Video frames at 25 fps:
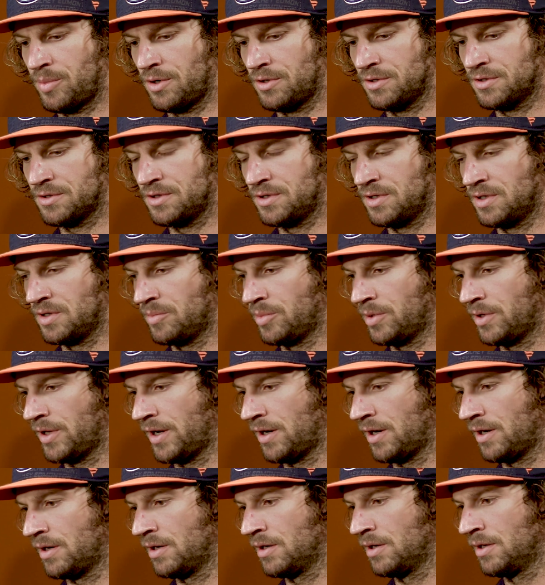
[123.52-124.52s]
person and the
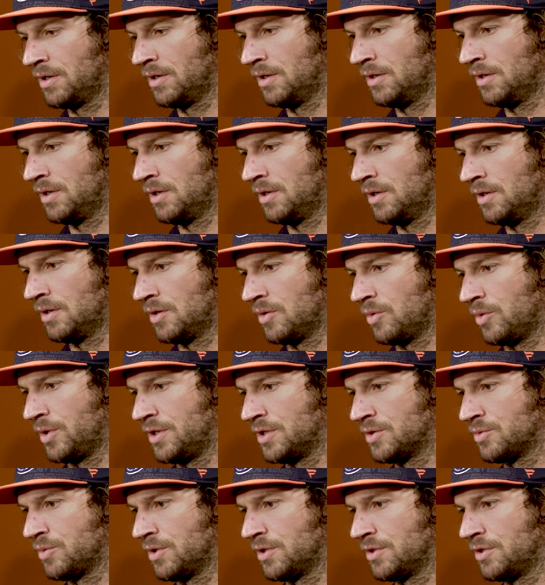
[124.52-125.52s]
player when
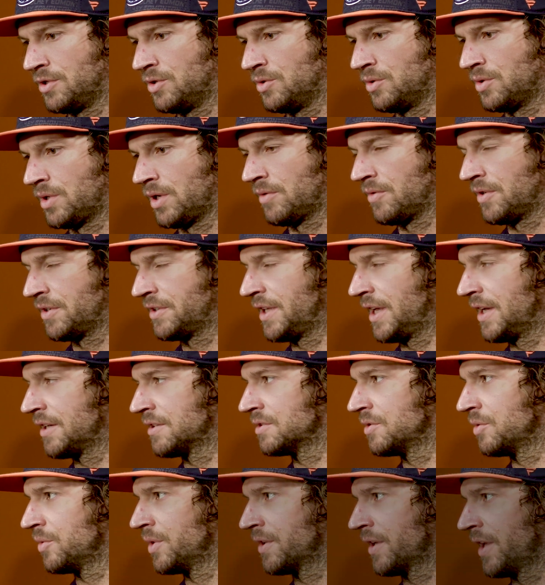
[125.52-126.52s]
he's willing to do whatever it takes
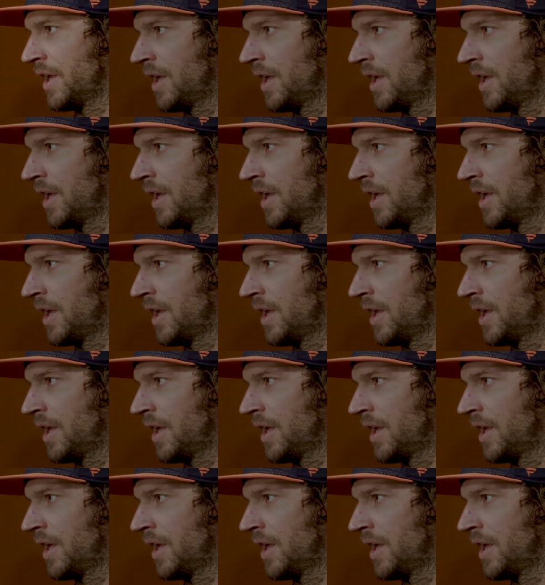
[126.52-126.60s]
to win